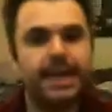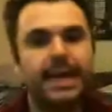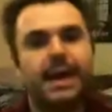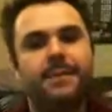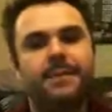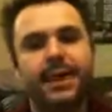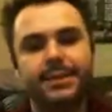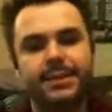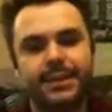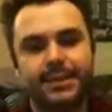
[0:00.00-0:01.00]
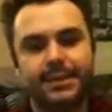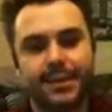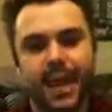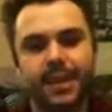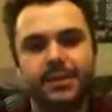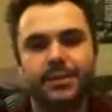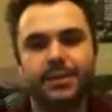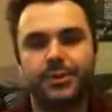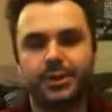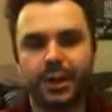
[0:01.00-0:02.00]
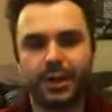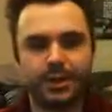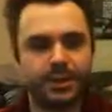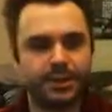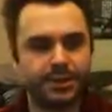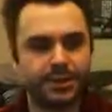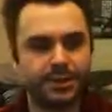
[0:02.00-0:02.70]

The next thing is Chaos Lords and Juggernauts.